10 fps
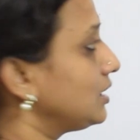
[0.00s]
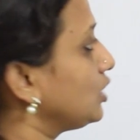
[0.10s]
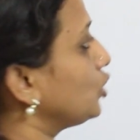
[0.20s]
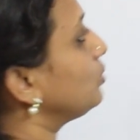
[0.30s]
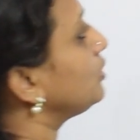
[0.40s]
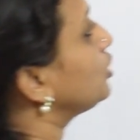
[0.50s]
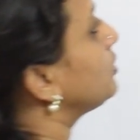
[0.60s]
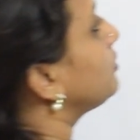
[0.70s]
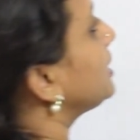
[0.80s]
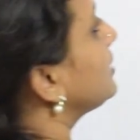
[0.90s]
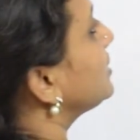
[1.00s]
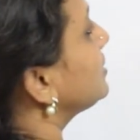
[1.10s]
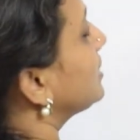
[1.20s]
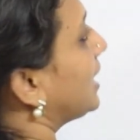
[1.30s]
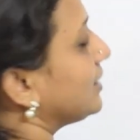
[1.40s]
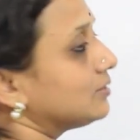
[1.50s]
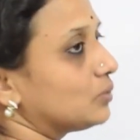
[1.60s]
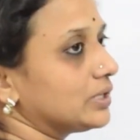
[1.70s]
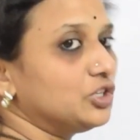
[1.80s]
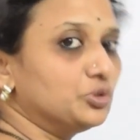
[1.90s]
you may be given either
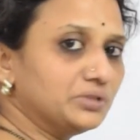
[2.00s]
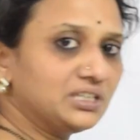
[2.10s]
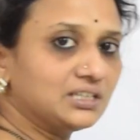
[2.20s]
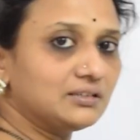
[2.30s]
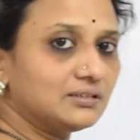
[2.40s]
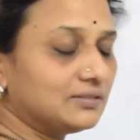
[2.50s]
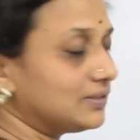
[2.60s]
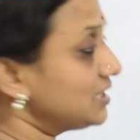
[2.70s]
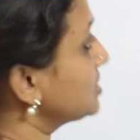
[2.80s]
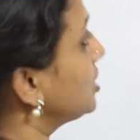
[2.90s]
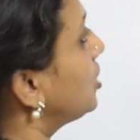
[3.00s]
one numerical in this